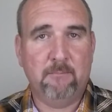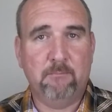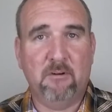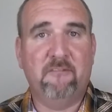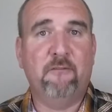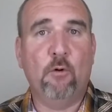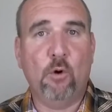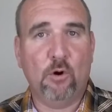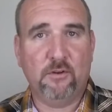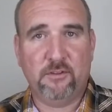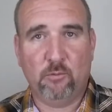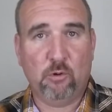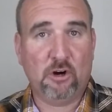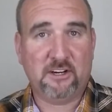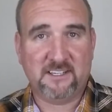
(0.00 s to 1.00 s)
before
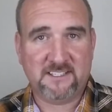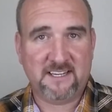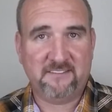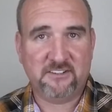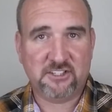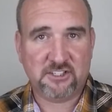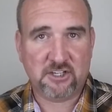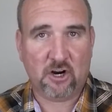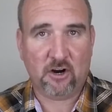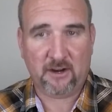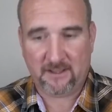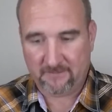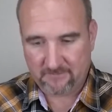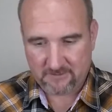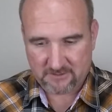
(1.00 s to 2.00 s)
the work is even started.